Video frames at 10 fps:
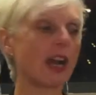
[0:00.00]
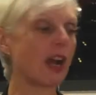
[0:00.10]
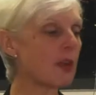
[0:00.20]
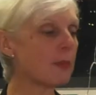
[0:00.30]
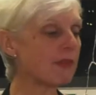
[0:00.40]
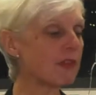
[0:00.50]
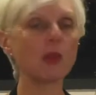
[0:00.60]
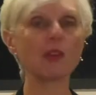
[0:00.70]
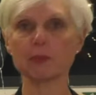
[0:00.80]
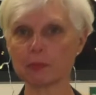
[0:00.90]
I hope
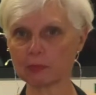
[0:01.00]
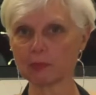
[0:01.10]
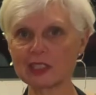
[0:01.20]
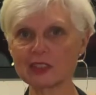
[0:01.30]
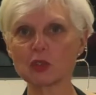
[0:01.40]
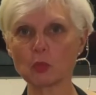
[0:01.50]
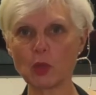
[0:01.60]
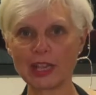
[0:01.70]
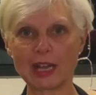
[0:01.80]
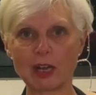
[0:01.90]
everyone's managed to
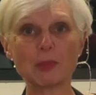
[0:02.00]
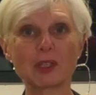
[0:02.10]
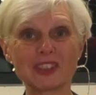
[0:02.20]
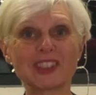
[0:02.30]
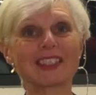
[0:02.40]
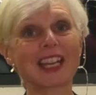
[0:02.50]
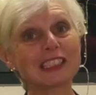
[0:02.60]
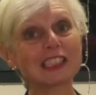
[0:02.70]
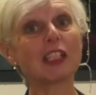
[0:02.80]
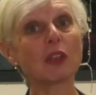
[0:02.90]
weigh out, because it's
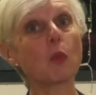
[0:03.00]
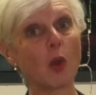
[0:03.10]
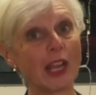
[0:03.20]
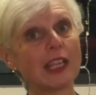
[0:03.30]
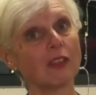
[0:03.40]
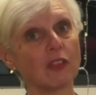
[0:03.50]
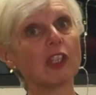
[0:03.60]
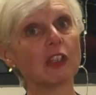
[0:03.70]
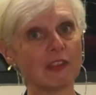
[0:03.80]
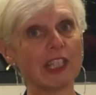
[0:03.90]
actually the weighing of the
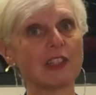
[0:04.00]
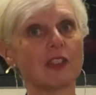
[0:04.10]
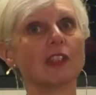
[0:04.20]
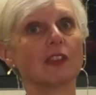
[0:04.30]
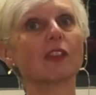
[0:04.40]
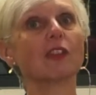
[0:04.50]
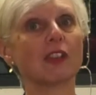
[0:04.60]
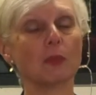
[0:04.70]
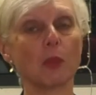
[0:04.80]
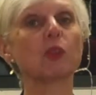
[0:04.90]
ingredients that is
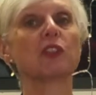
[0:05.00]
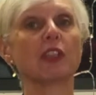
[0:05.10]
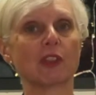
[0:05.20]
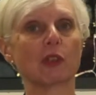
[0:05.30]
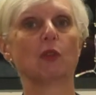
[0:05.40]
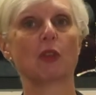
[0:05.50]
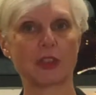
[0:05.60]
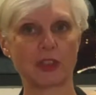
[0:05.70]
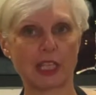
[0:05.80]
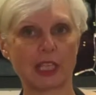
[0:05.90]
the most difficult
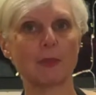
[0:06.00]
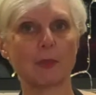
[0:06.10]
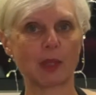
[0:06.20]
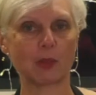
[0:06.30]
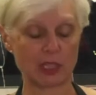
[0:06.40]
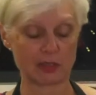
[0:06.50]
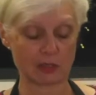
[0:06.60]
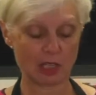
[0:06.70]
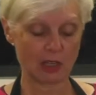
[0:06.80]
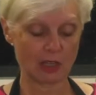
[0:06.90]
thing about this.
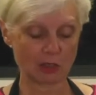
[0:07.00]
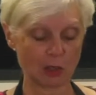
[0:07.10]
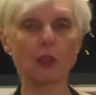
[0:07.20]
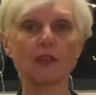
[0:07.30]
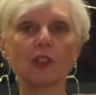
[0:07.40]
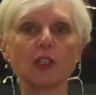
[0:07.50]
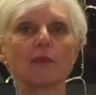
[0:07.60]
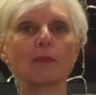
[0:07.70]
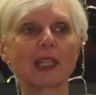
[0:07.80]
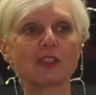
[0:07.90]
So hopefully you've
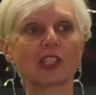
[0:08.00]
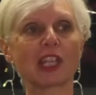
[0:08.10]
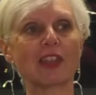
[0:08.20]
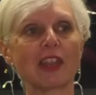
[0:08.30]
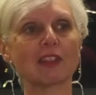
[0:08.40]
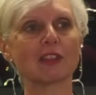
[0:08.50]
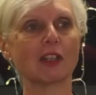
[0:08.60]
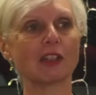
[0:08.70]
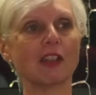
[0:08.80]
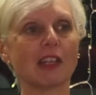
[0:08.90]
managed to get that
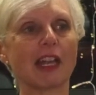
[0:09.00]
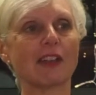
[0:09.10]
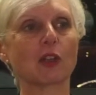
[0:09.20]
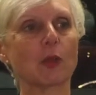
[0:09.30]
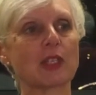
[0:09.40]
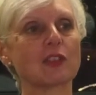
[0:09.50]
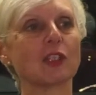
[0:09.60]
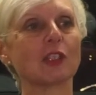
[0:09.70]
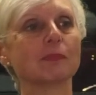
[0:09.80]
done. And I have a question.